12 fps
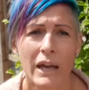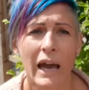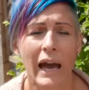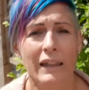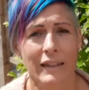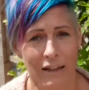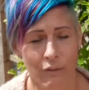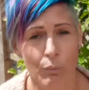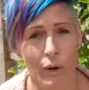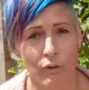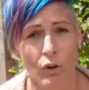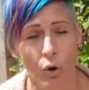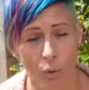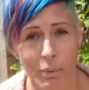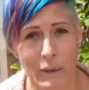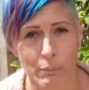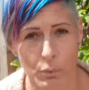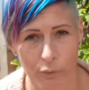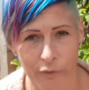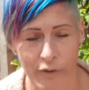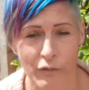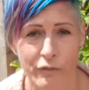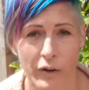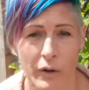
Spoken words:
And that's where a lot of people suffer.